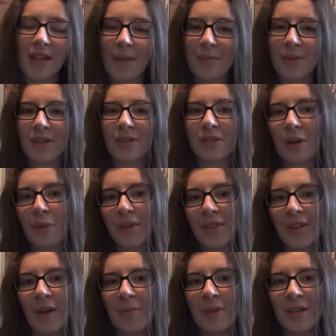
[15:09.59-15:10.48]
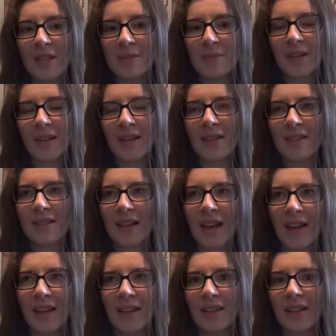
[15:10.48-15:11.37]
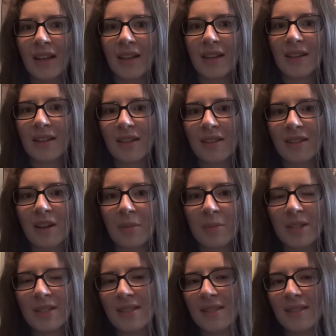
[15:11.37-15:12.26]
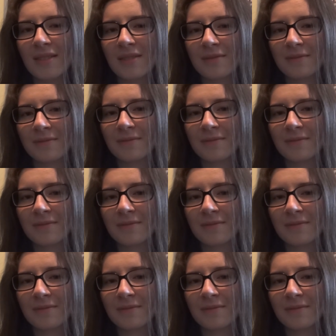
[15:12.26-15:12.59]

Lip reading: I'm going to go with guppies because I like guppies.